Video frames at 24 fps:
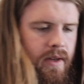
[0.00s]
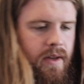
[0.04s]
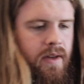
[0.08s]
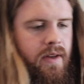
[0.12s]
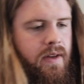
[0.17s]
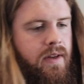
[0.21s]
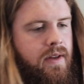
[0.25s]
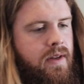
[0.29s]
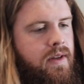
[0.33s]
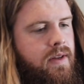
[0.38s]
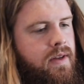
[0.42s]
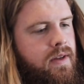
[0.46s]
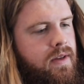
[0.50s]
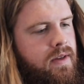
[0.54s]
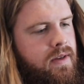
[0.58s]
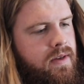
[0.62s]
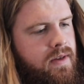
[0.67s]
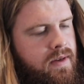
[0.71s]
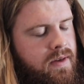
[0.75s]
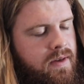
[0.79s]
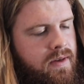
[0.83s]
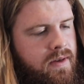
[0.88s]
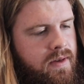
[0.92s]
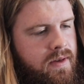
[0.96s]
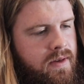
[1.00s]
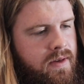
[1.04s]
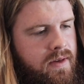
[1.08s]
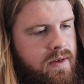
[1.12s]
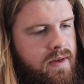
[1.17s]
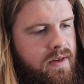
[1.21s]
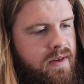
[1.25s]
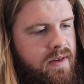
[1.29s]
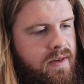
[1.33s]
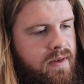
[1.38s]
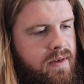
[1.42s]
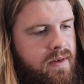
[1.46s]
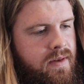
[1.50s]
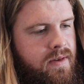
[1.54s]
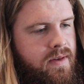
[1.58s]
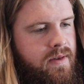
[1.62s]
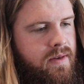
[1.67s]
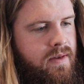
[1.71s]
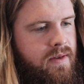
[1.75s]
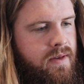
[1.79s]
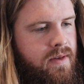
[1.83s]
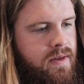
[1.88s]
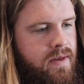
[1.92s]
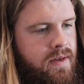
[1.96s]

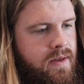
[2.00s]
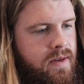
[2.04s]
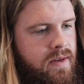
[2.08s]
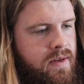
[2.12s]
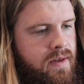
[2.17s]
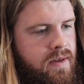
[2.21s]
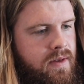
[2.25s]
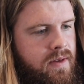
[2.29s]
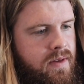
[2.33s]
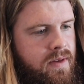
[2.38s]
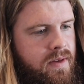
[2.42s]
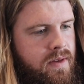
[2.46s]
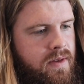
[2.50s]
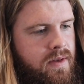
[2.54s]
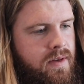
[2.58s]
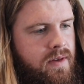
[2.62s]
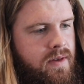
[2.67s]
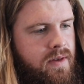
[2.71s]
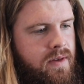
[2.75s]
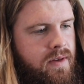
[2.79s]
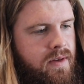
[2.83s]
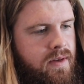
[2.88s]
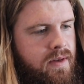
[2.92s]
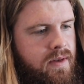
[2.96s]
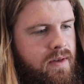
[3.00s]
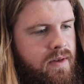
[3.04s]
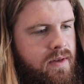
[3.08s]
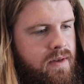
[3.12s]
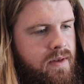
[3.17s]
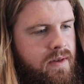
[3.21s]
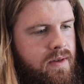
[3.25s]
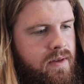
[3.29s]
Nothing is said.